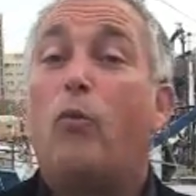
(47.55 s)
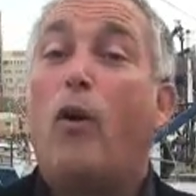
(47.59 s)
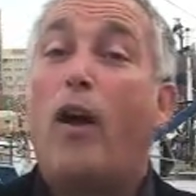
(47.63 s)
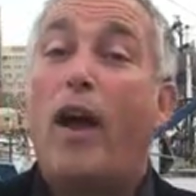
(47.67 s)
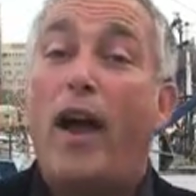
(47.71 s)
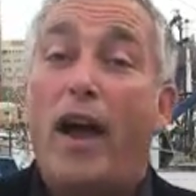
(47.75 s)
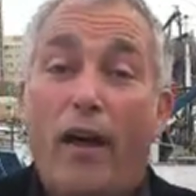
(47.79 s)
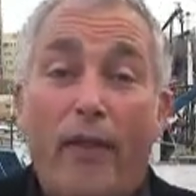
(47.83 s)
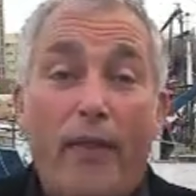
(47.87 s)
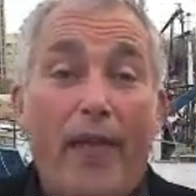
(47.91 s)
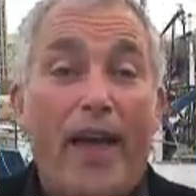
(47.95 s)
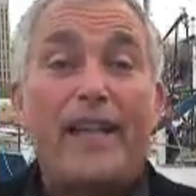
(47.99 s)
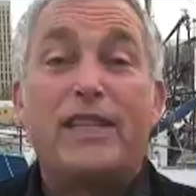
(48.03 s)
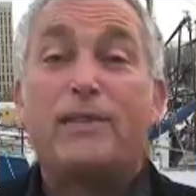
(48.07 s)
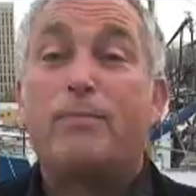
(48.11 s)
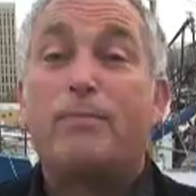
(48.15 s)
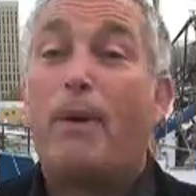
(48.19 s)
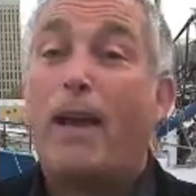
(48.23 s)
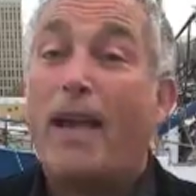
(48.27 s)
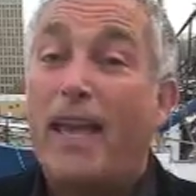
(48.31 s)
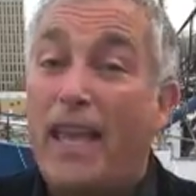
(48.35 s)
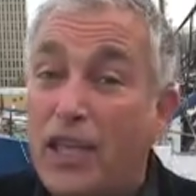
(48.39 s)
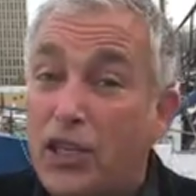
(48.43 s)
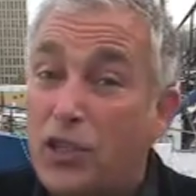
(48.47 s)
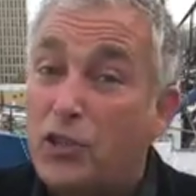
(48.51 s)
well, that's
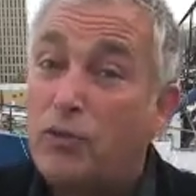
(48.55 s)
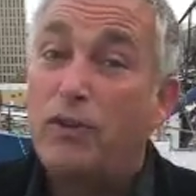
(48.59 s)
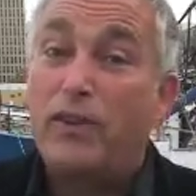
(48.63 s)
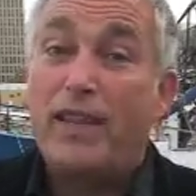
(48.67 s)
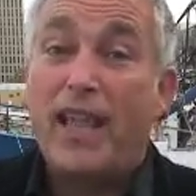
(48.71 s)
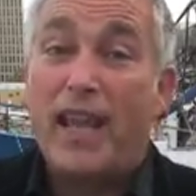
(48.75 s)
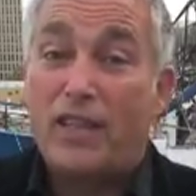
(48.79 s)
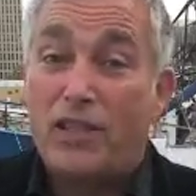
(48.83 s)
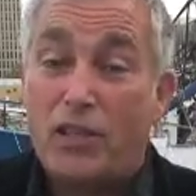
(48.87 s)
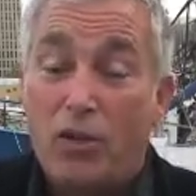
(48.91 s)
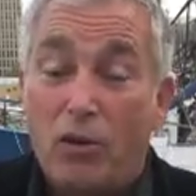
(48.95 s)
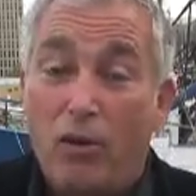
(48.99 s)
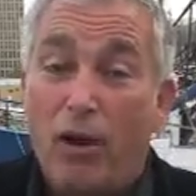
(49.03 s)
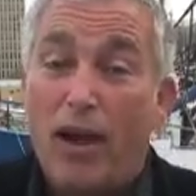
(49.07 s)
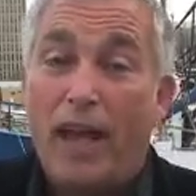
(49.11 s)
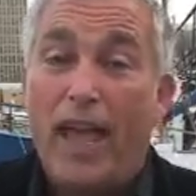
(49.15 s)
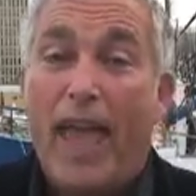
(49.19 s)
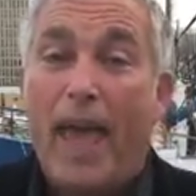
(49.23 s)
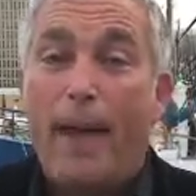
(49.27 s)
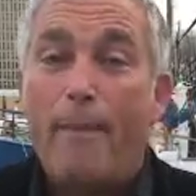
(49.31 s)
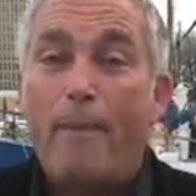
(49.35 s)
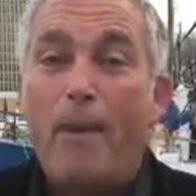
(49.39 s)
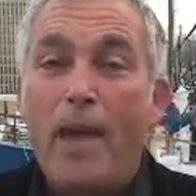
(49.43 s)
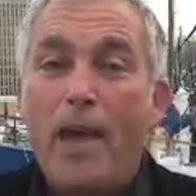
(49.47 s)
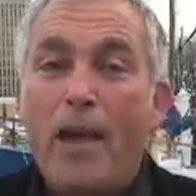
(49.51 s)
my history, that's who I
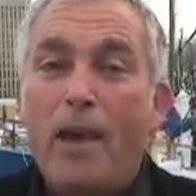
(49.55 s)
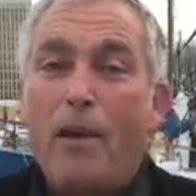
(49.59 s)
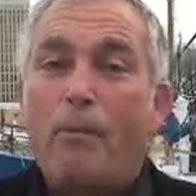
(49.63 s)
am.